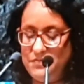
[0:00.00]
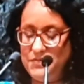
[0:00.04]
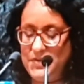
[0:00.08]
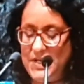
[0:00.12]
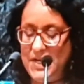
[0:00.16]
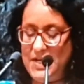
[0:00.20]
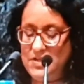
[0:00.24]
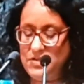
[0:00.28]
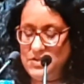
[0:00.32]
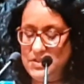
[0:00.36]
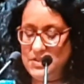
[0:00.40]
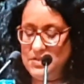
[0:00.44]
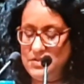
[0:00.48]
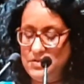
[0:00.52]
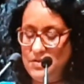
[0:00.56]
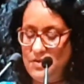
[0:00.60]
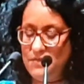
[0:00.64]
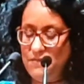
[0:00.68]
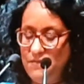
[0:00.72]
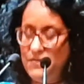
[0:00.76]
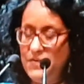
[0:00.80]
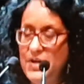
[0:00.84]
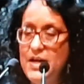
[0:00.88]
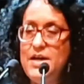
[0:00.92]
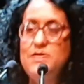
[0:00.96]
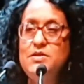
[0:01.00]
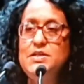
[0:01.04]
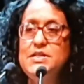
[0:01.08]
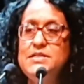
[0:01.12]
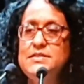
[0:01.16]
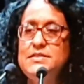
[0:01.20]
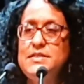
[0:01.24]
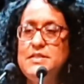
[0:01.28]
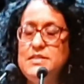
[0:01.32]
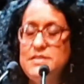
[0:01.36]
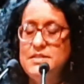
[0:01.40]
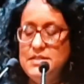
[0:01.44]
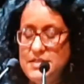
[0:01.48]
nations on various
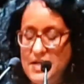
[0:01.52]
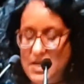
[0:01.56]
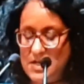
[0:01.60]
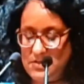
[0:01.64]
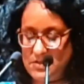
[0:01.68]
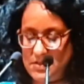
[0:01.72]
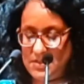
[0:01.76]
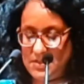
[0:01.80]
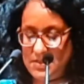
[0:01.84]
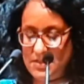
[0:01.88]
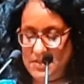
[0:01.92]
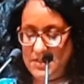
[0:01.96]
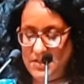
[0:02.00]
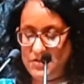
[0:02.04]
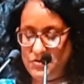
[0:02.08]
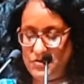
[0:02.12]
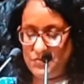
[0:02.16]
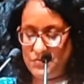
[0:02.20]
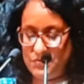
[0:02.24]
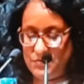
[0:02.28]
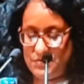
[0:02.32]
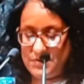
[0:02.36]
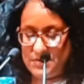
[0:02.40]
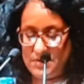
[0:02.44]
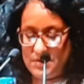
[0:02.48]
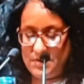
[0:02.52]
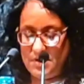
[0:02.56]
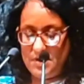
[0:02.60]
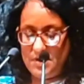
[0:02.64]
international issues.